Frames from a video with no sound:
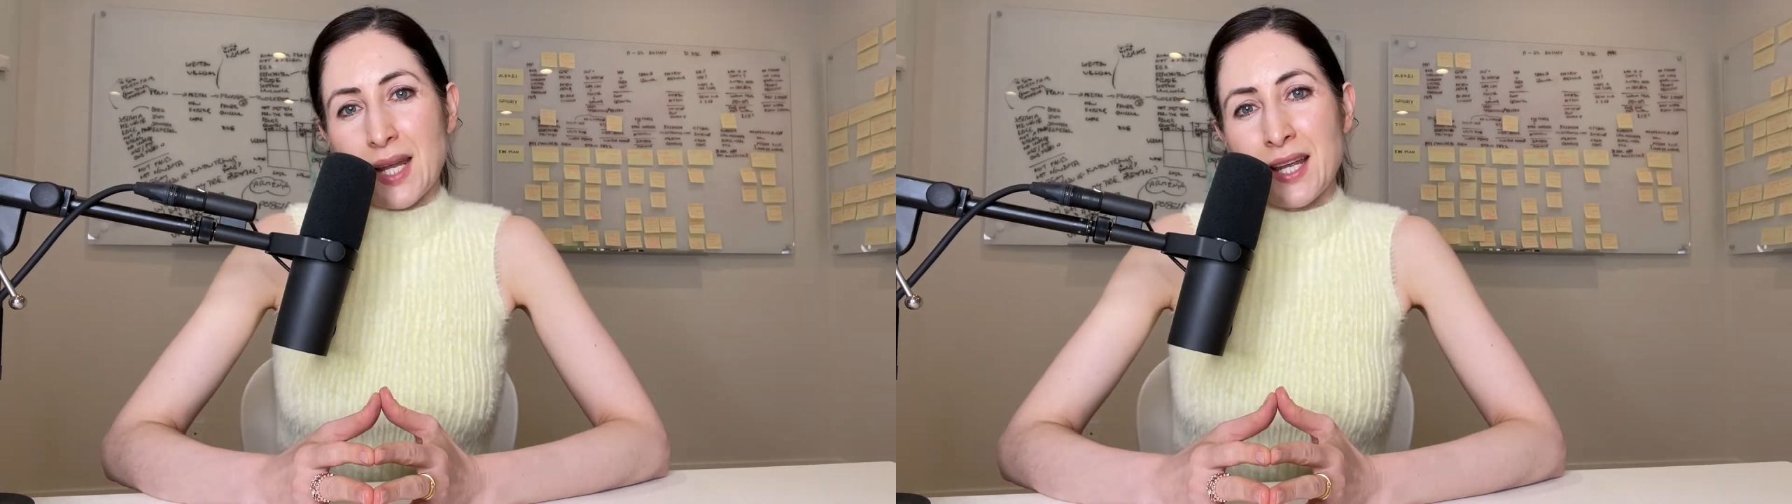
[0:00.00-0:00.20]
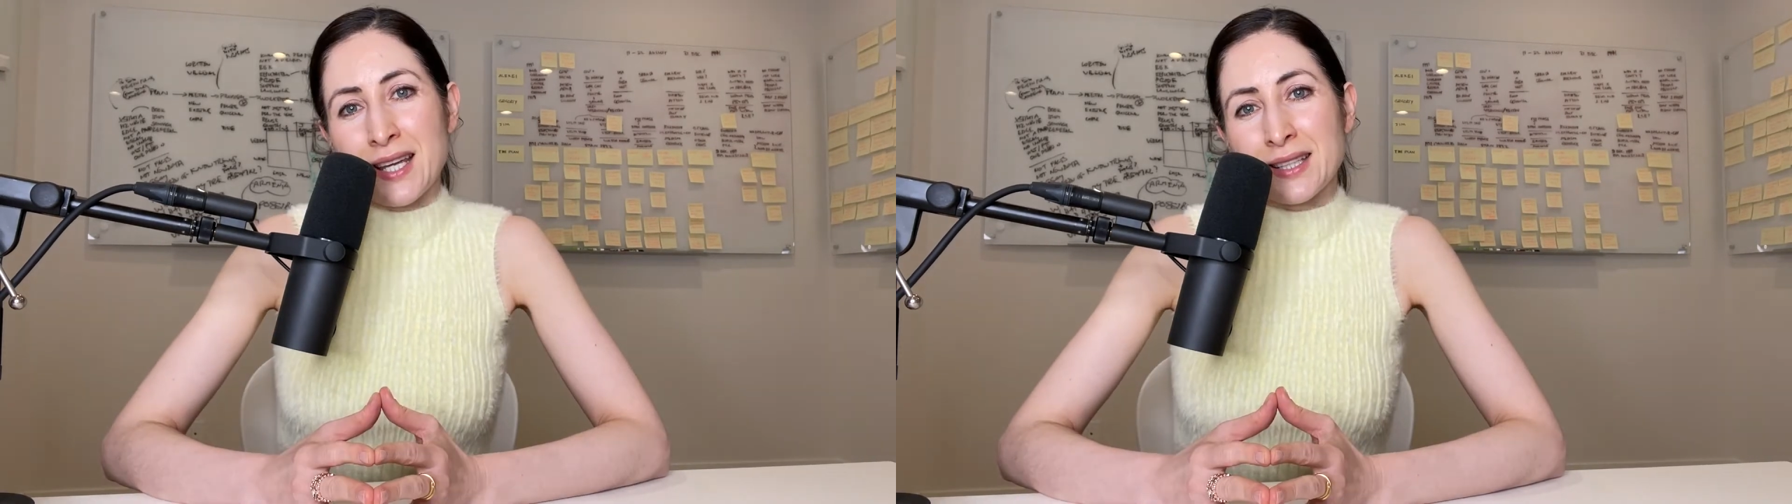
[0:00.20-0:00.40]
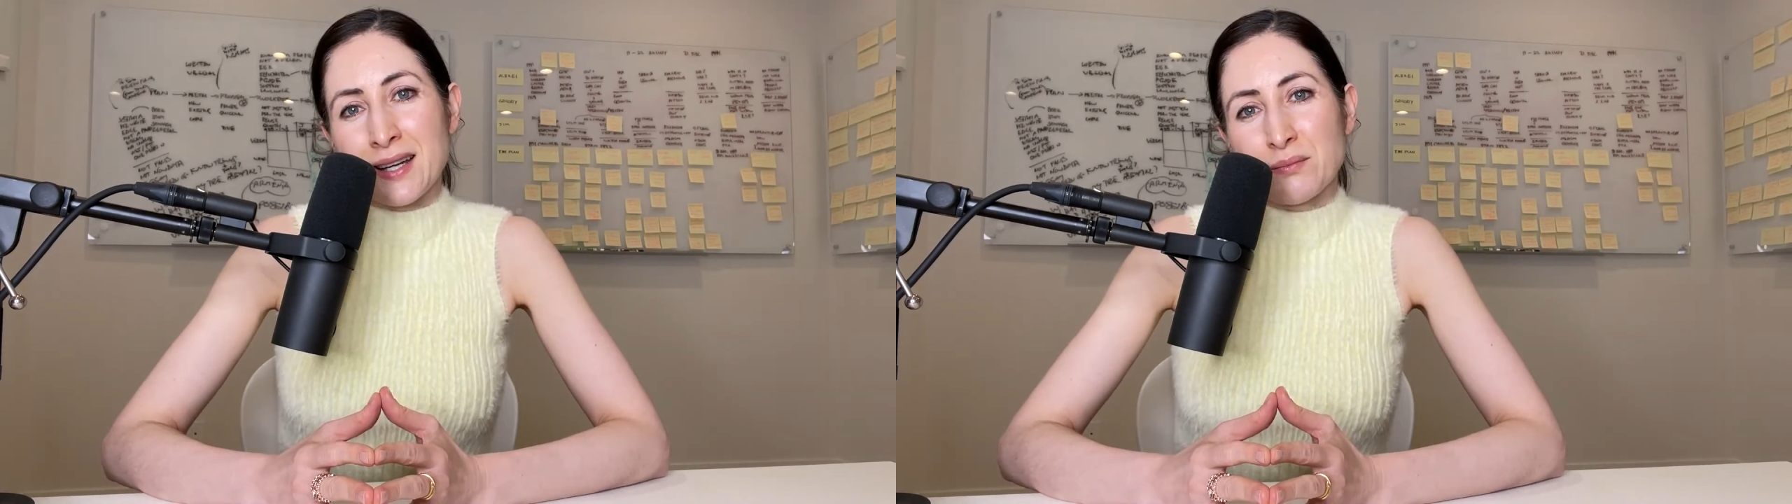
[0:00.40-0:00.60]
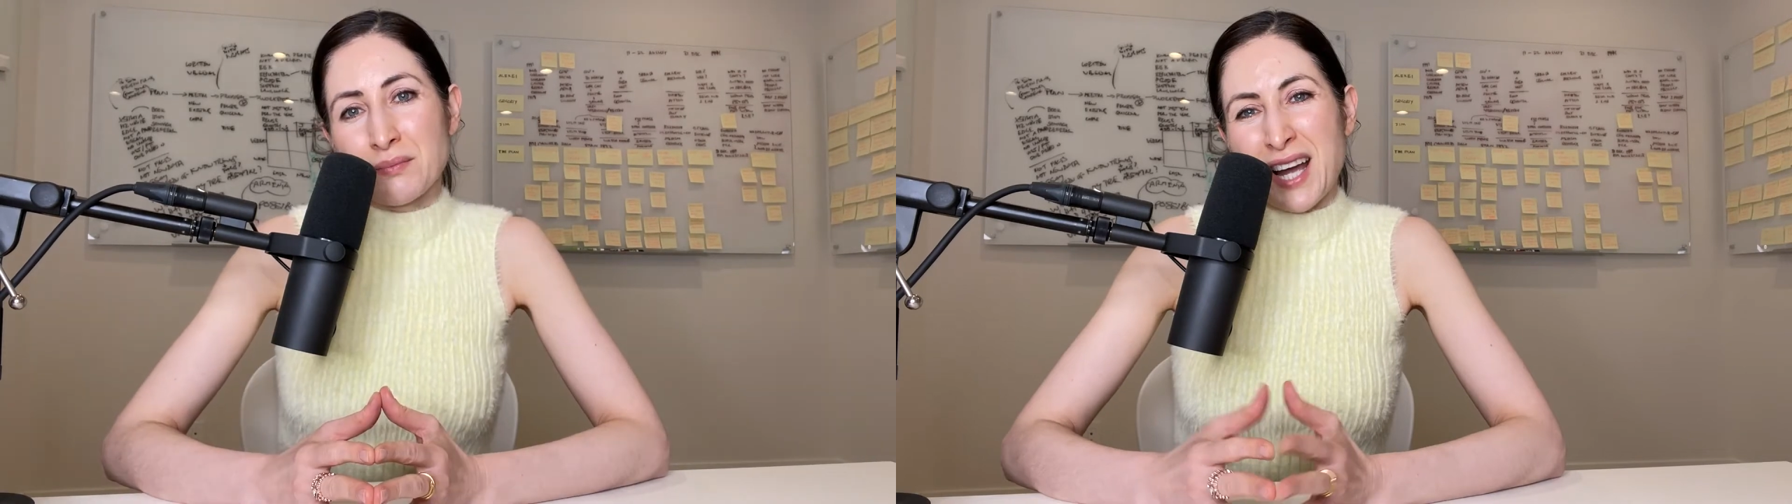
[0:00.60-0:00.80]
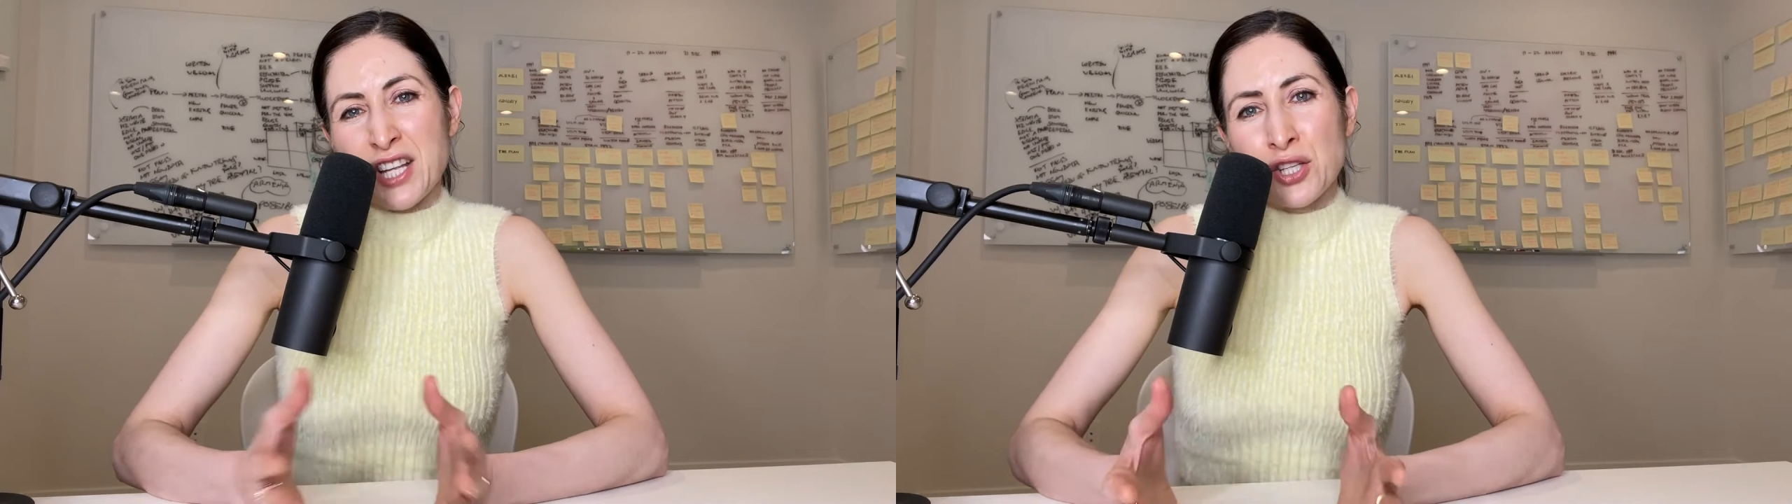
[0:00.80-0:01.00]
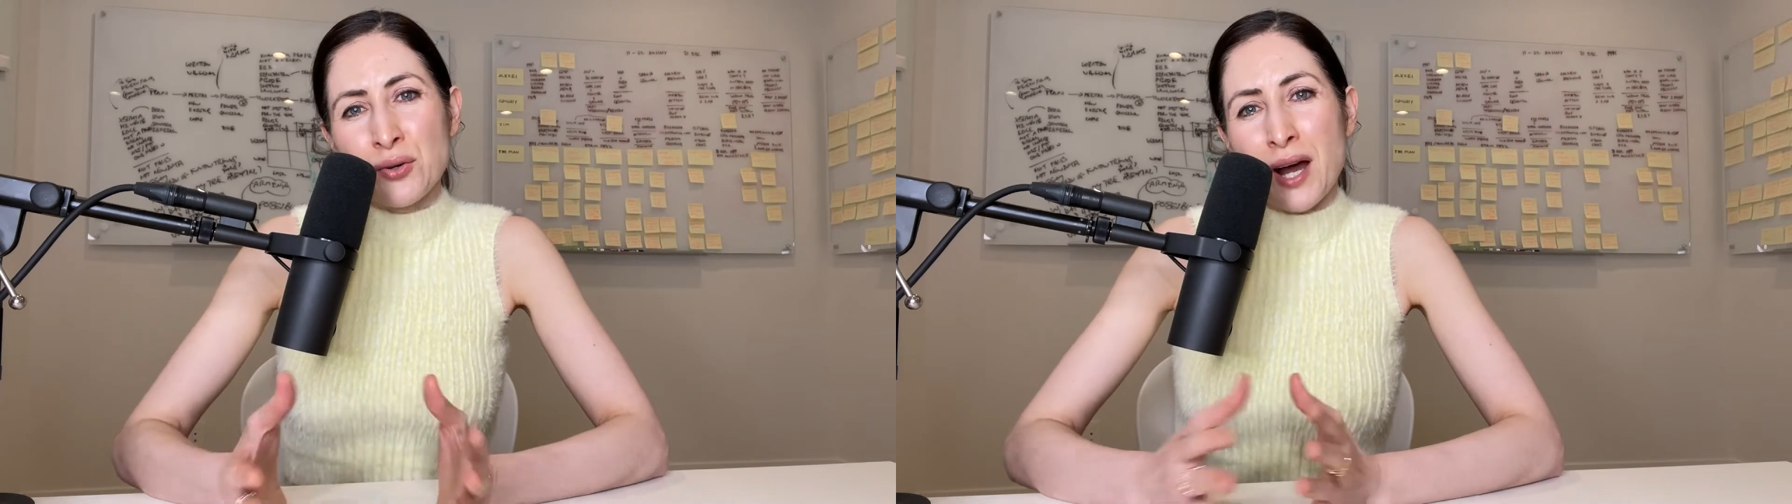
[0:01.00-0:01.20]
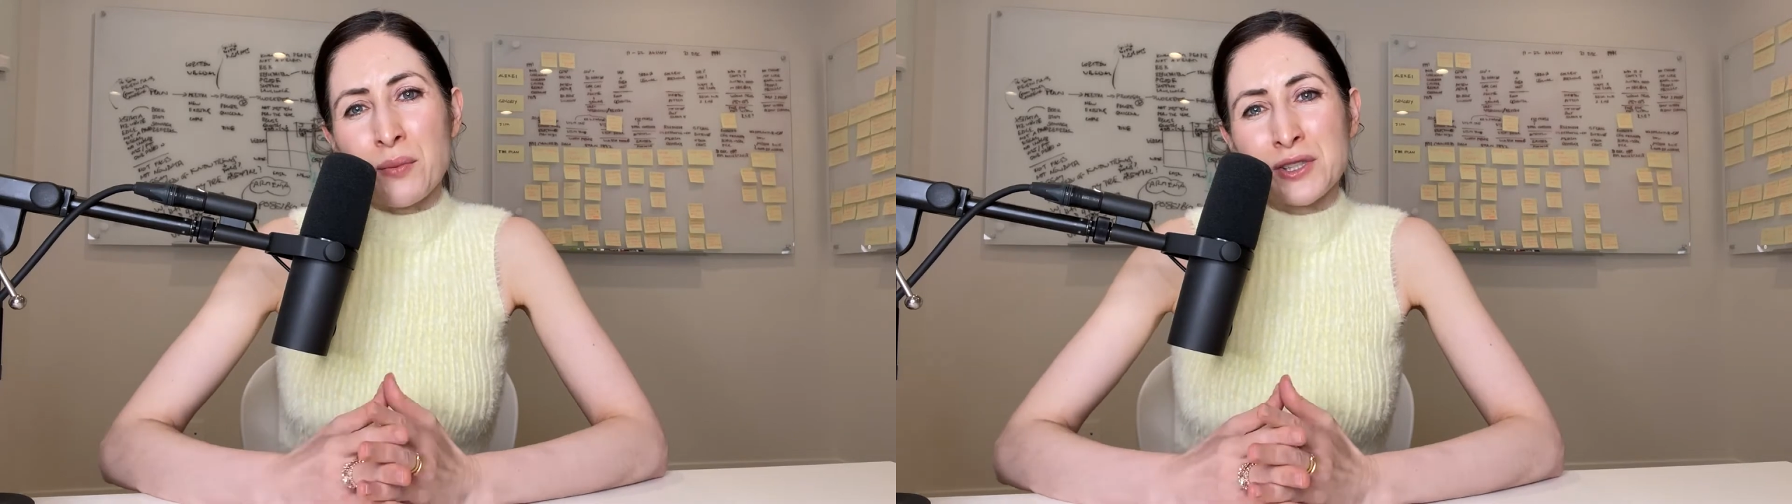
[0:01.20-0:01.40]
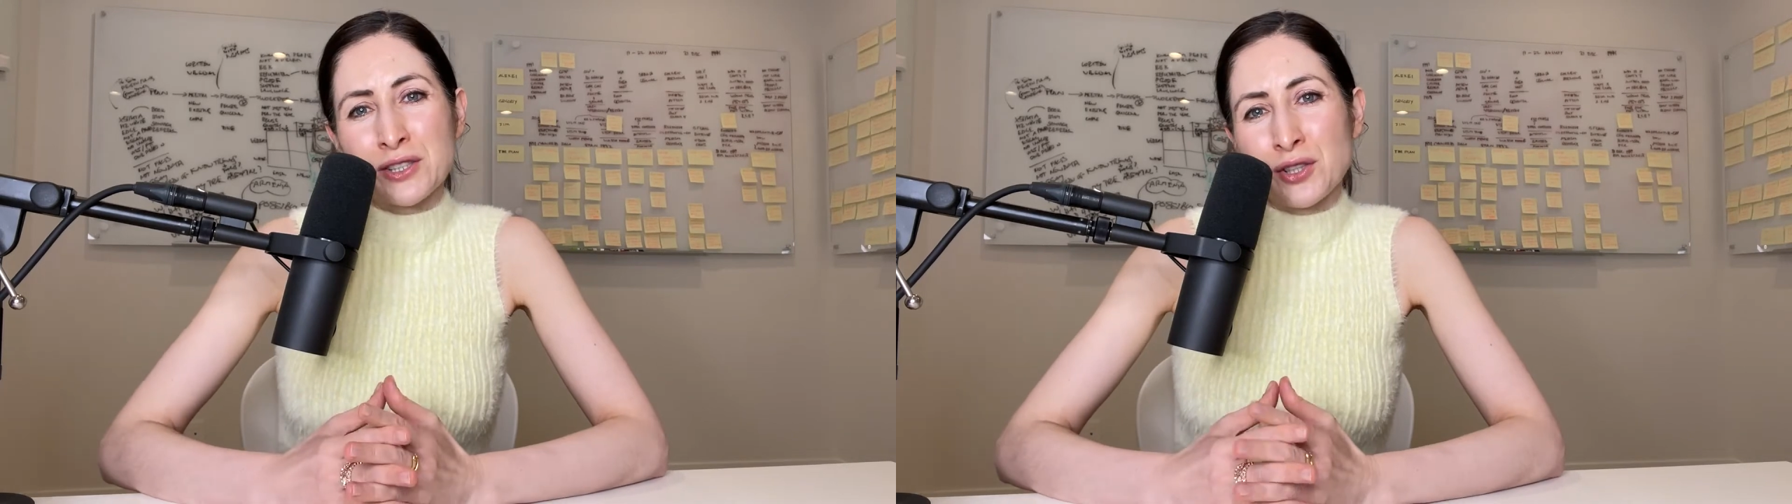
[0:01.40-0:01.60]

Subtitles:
Yet I knew I was